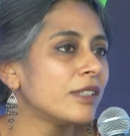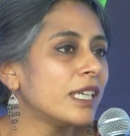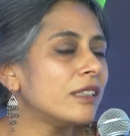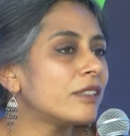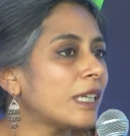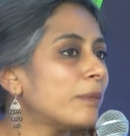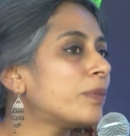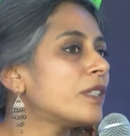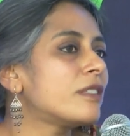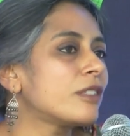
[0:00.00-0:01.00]
In the
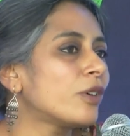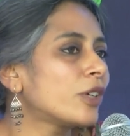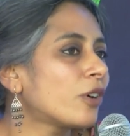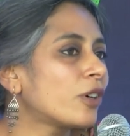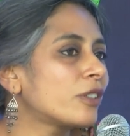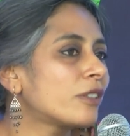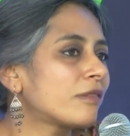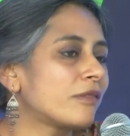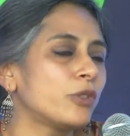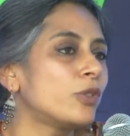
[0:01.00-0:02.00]
temples you are not
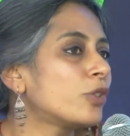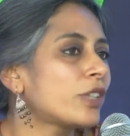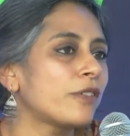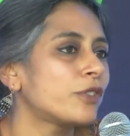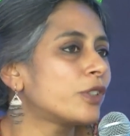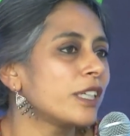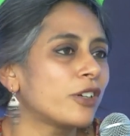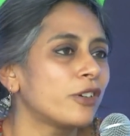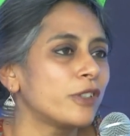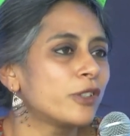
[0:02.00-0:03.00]
you don't have to take
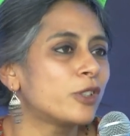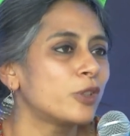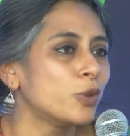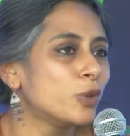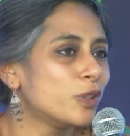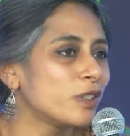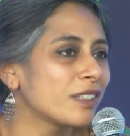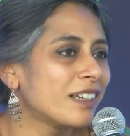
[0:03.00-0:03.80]
off your shoes.